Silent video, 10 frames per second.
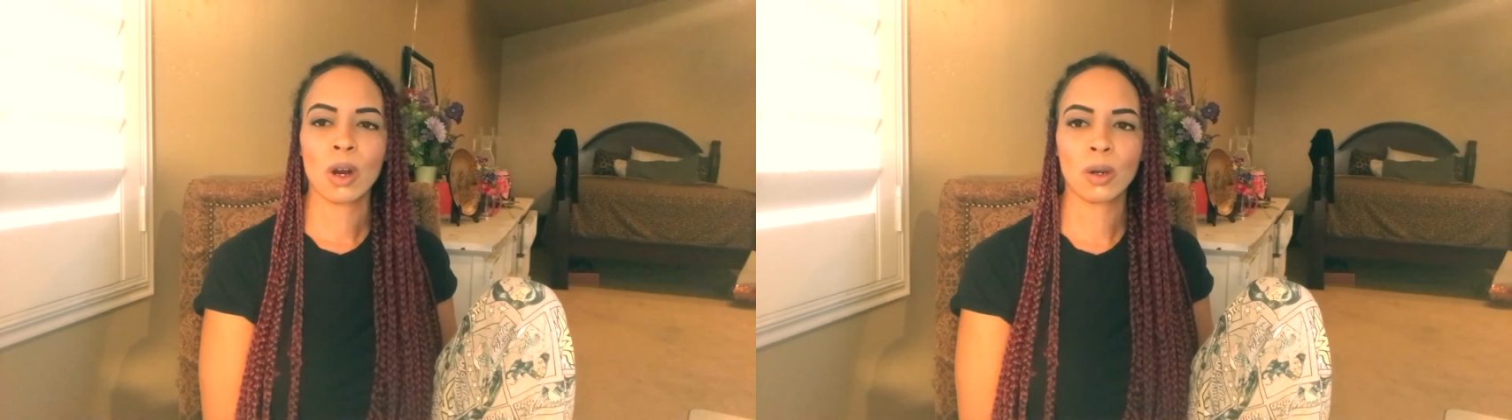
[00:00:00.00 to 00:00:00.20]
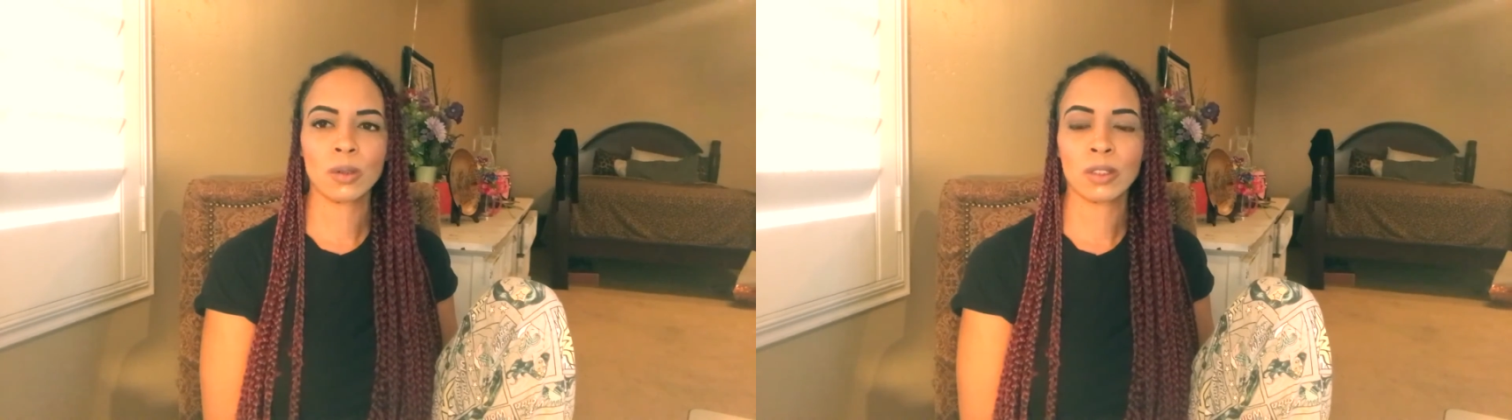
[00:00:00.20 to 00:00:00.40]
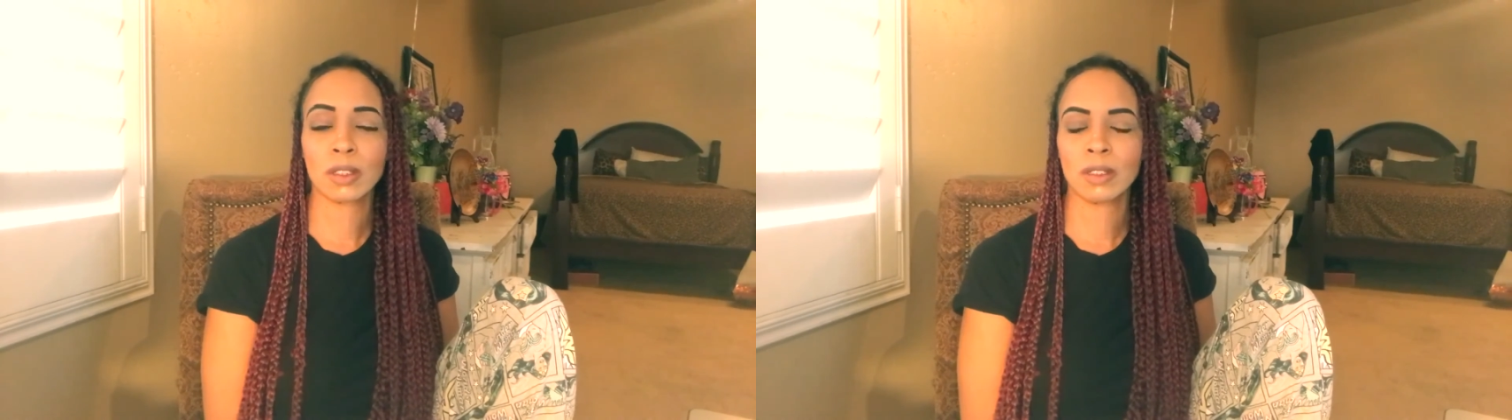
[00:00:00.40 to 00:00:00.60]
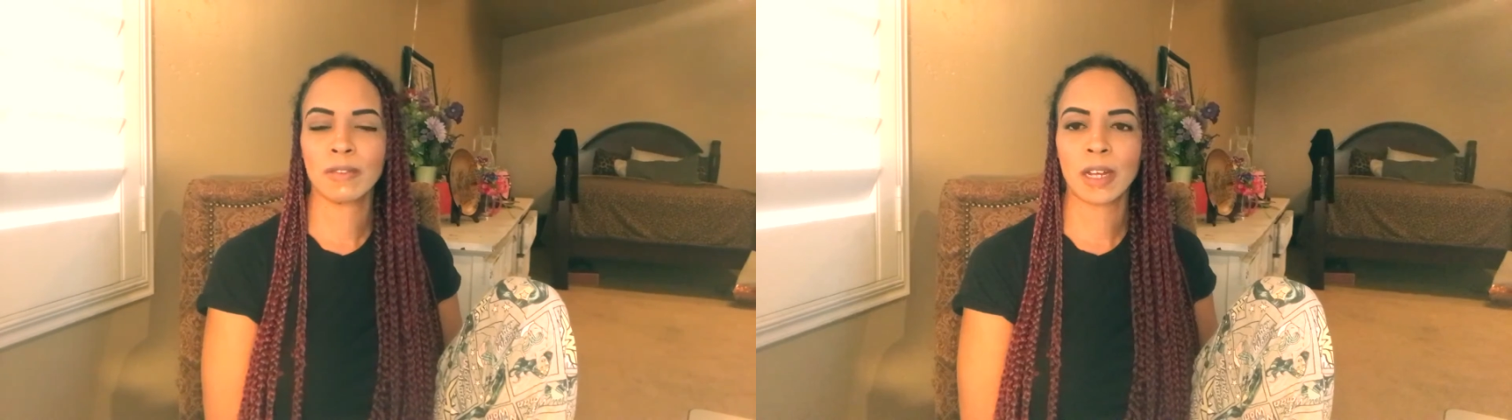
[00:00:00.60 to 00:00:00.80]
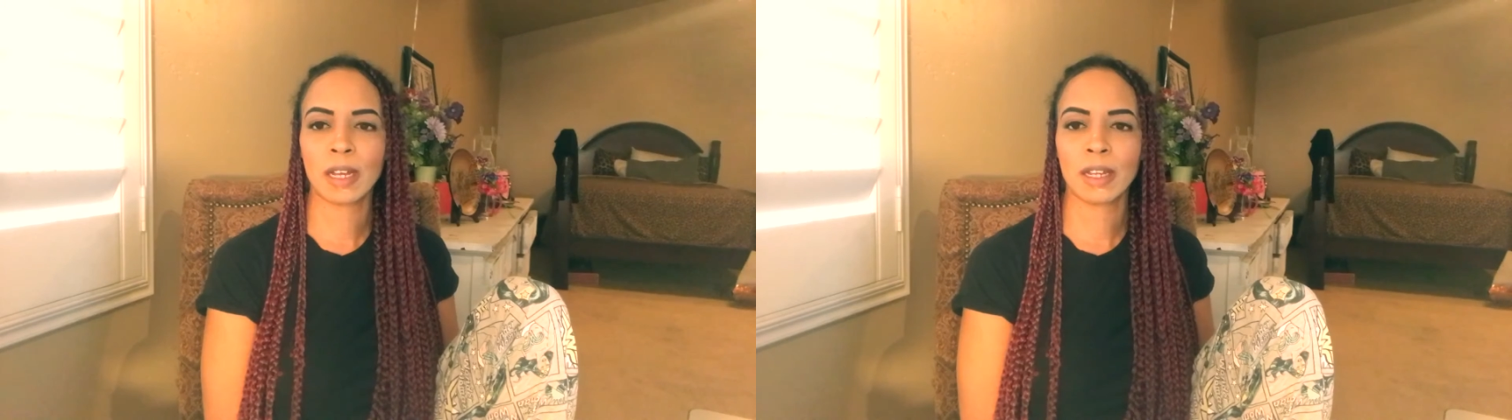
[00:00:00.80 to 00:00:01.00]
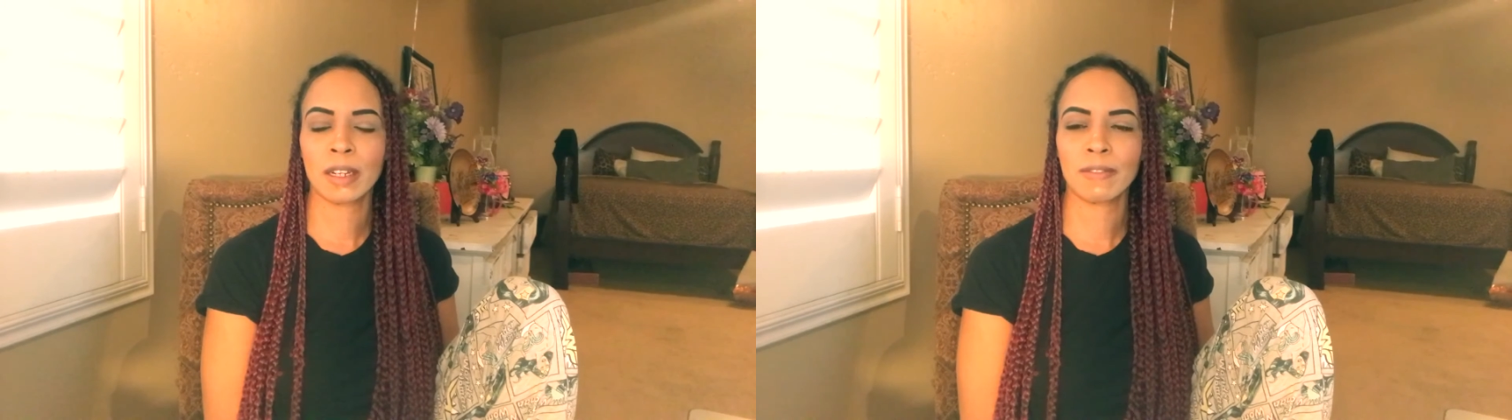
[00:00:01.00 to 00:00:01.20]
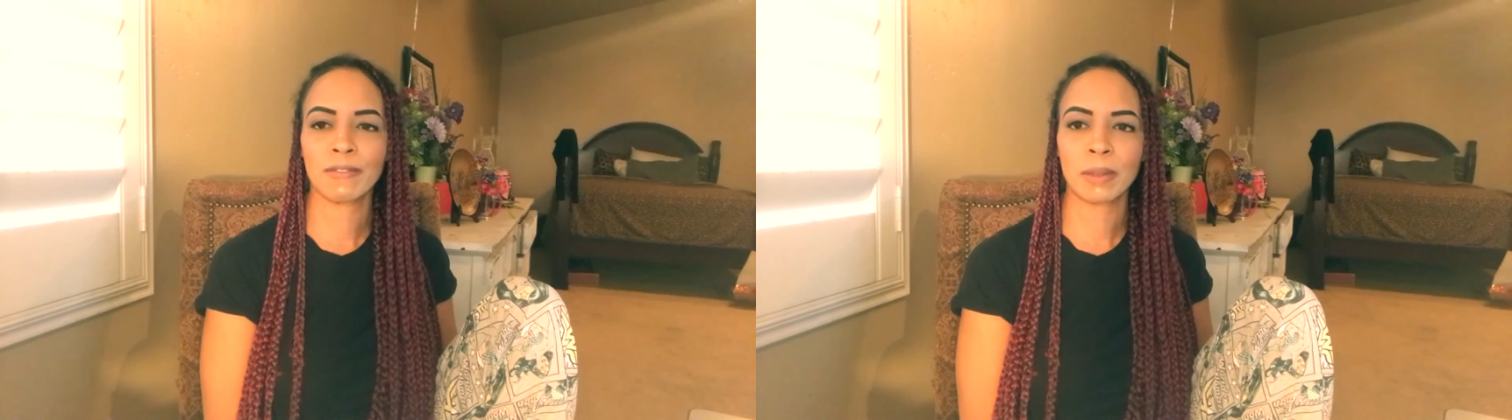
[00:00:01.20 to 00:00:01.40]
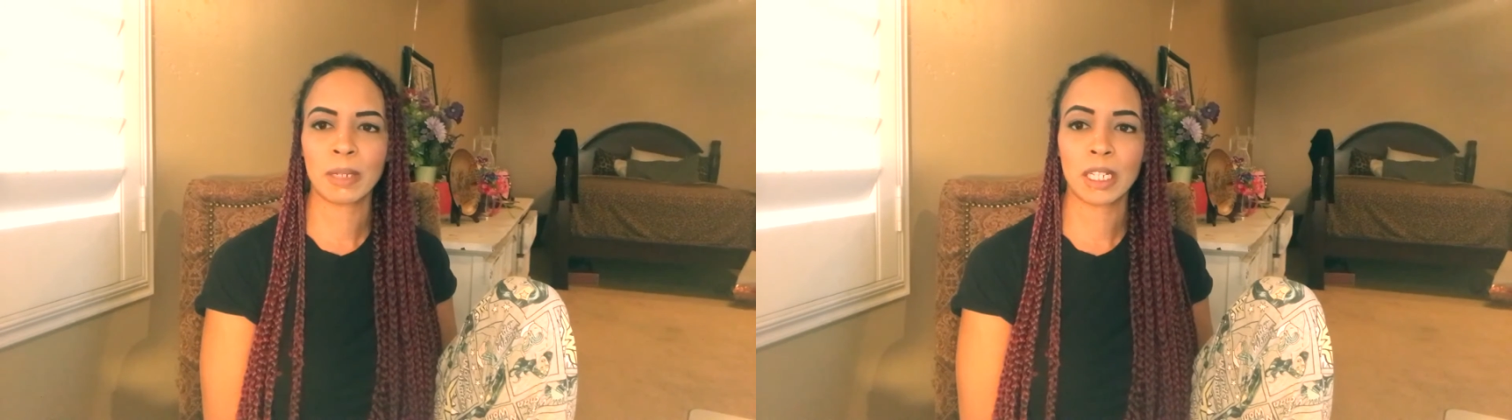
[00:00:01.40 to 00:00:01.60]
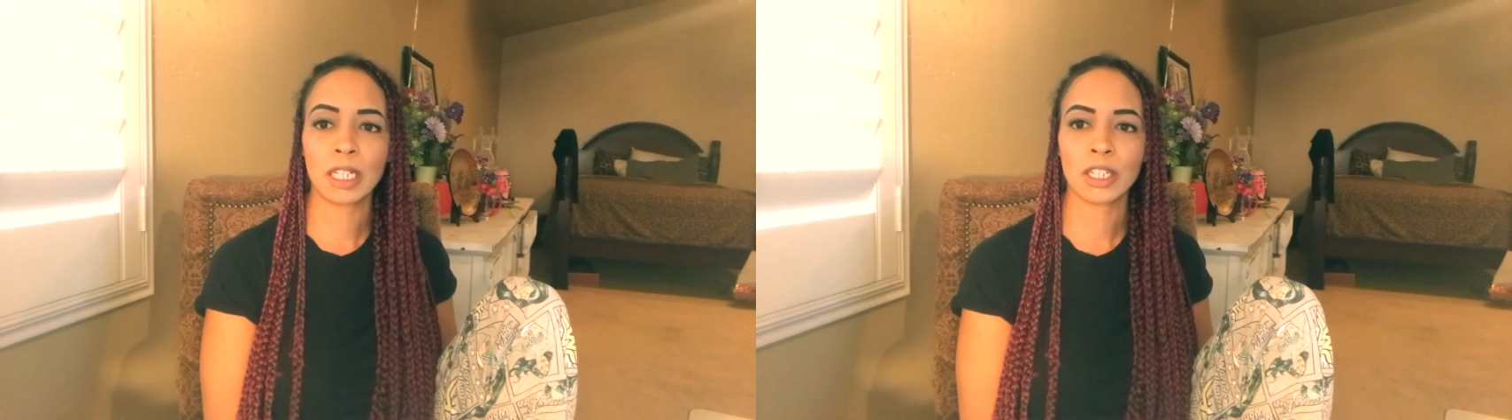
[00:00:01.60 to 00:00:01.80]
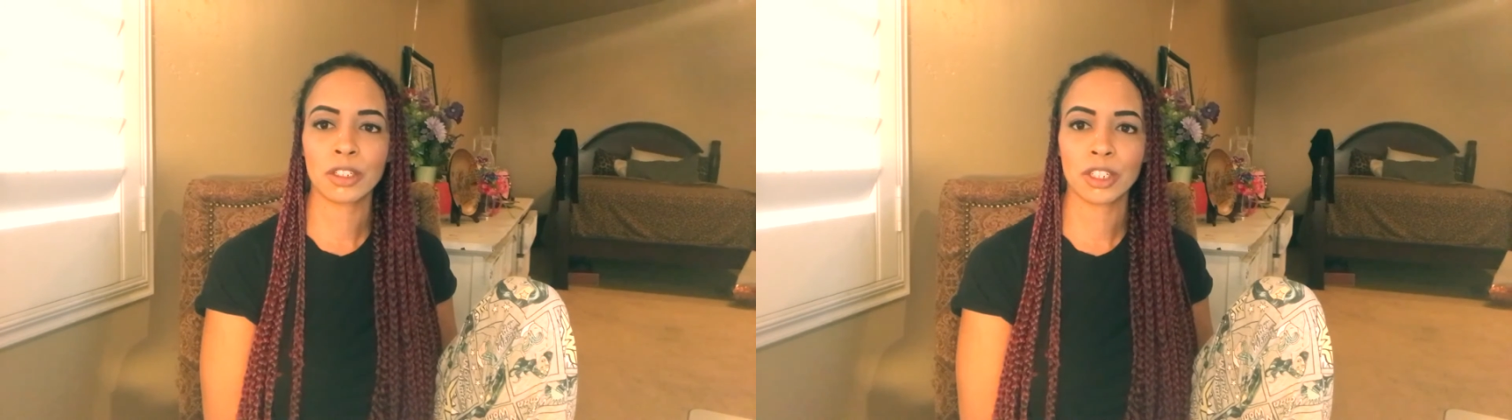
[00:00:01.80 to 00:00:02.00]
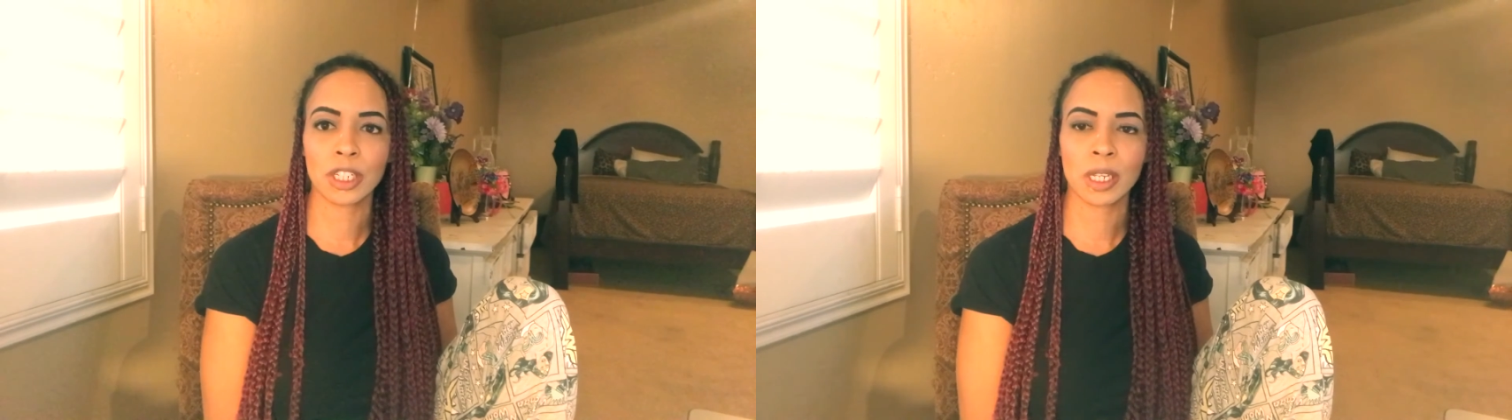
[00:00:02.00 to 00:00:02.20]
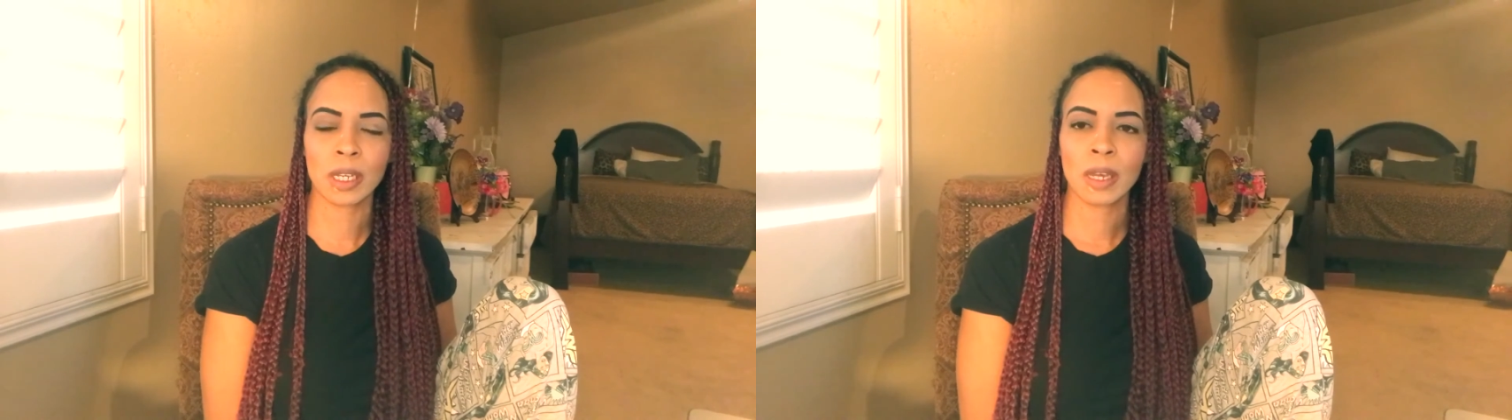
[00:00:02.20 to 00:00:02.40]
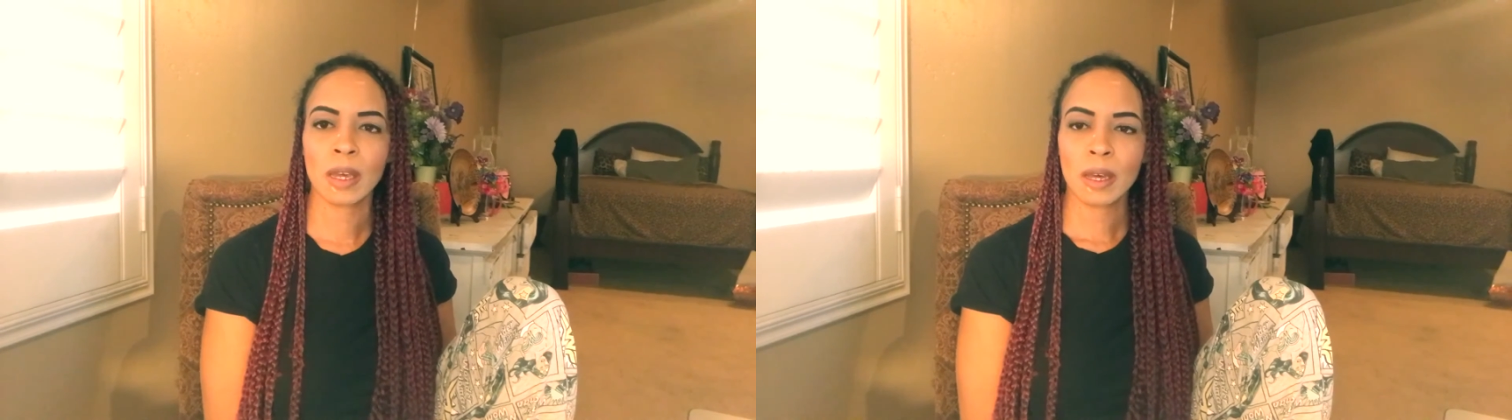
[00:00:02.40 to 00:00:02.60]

holds the divine feminine energy,